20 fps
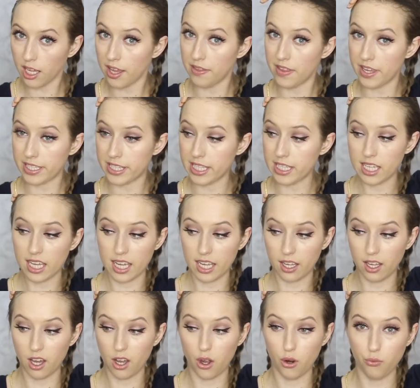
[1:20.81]
and this is
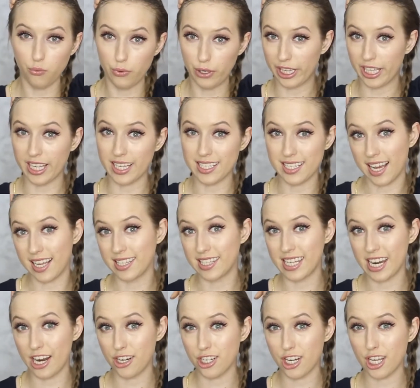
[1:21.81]
like a really
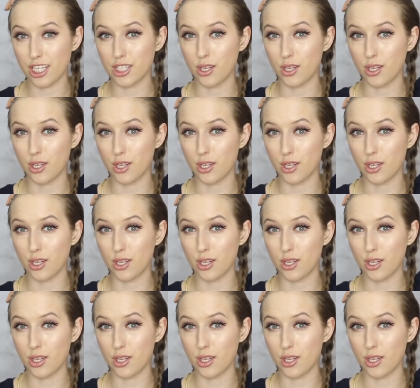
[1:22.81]
intense hair gel,